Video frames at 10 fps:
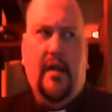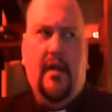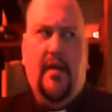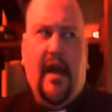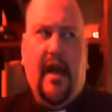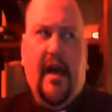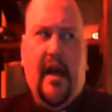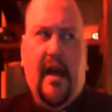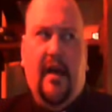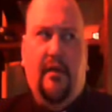
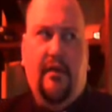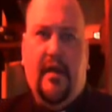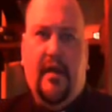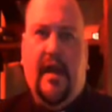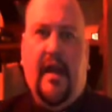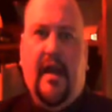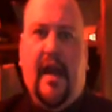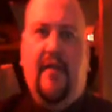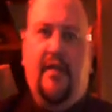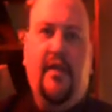he
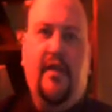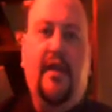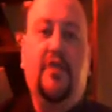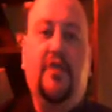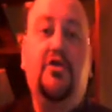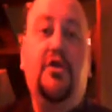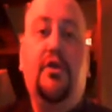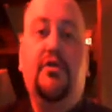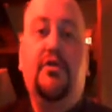gave everything to you.